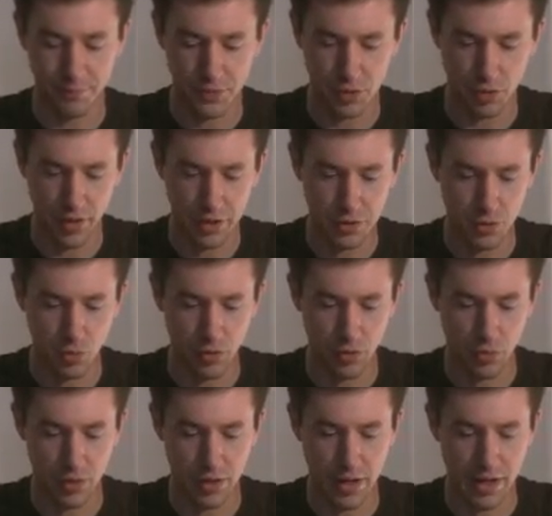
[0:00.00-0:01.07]
So that's one
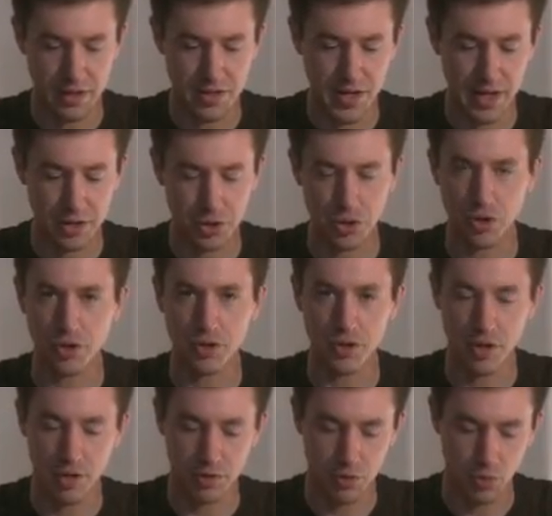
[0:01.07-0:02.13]
of the and textures
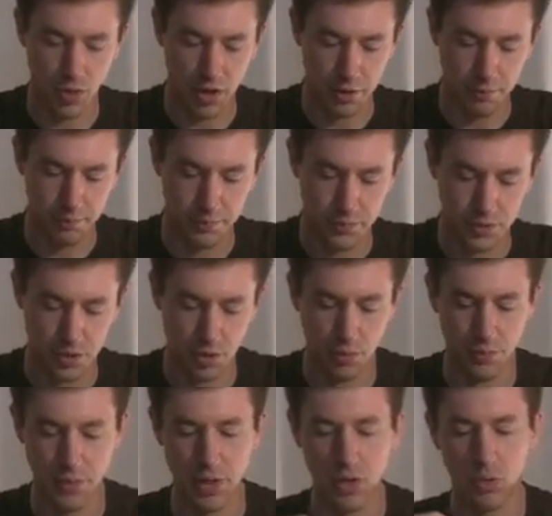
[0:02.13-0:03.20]
there as well.
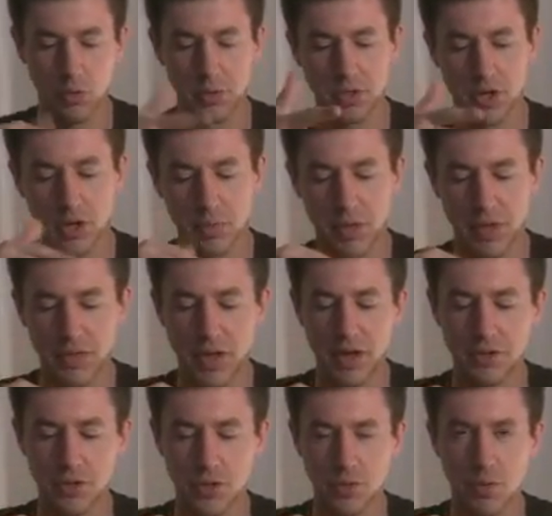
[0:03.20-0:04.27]
So we'll be talking about that
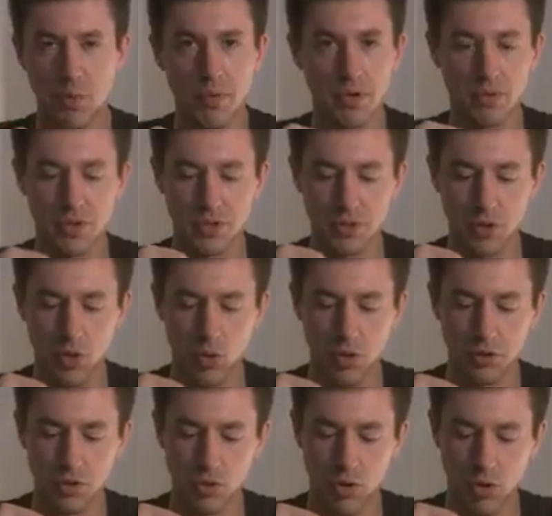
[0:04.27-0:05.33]
in just a moment. Let's go
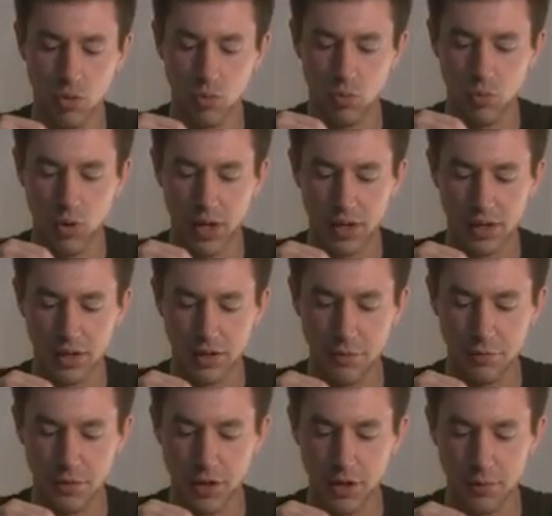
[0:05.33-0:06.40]
on to our wet
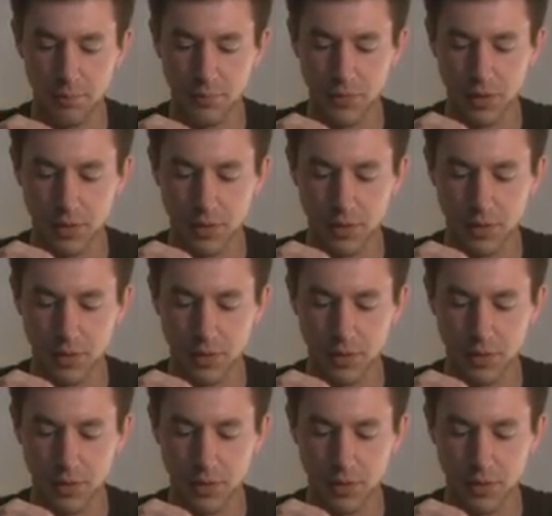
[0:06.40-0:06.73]
leaf here.